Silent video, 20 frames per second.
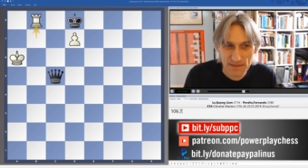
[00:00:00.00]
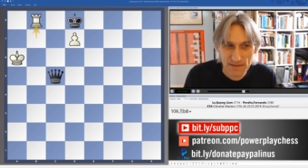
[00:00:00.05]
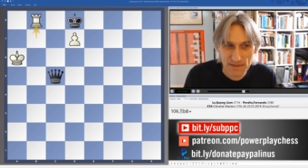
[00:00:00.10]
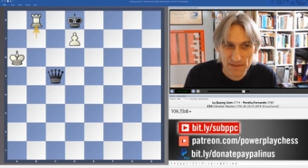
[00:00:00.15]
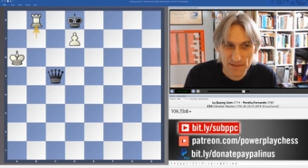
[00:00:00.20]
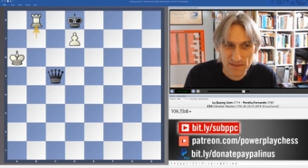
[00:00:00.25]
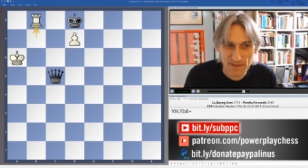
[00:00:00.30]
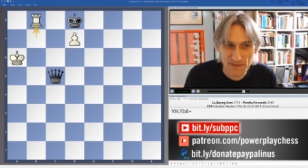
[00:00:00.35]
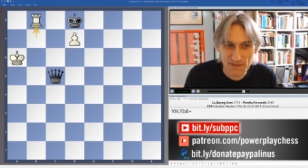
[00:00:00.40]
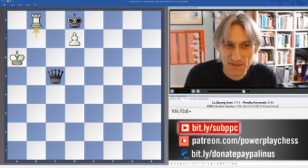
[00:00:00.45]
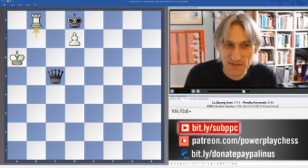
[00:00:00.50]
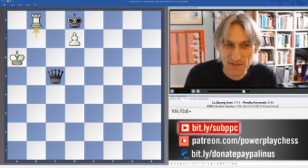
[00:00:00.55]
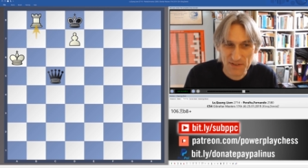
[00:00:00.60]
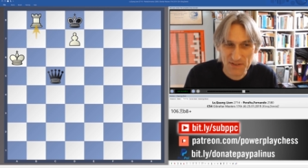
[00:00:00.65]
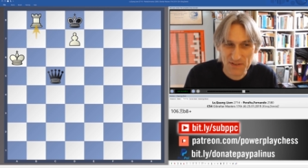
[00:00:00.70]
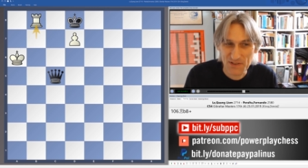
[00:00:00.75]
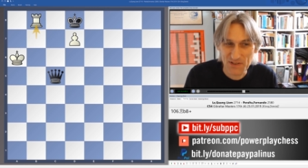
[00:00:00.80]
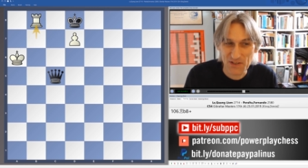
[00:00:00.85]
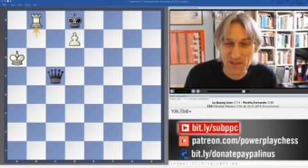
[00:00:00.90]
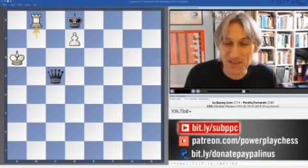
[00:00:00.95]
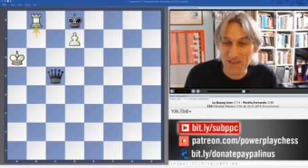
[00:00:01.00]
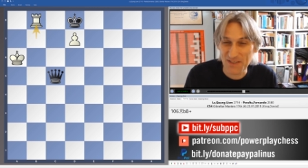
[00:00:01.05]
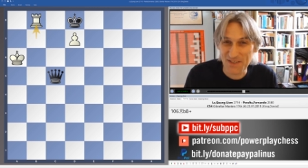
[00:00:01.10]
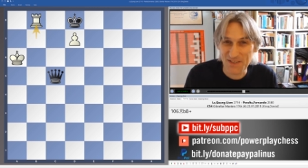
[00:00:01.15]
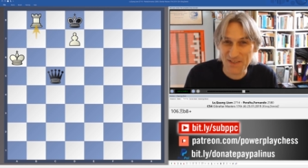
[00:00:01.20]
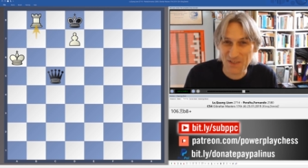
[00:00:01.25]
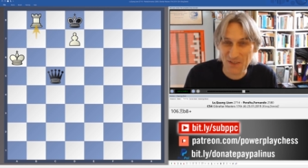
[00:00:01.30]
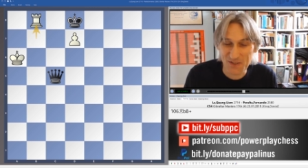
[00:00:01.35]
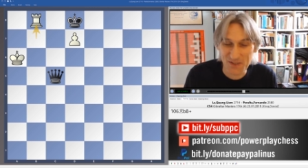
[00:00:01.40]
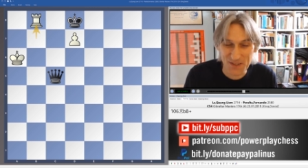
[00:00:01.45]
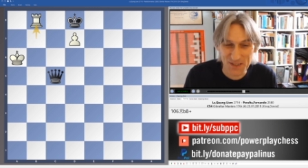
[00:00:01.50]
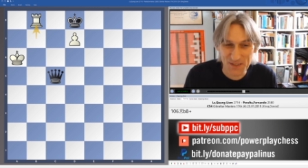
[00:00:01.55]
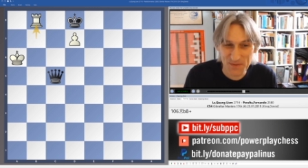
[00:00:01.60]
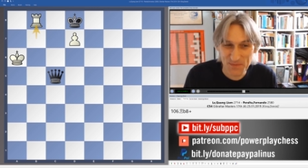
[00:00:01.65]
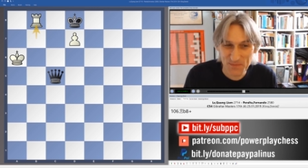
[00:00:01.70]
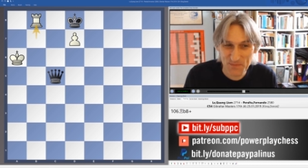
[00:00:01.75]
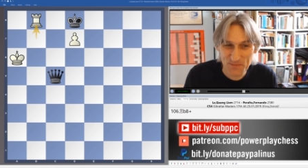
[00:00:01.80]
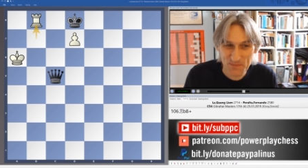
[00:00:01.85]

This is, this is like a study.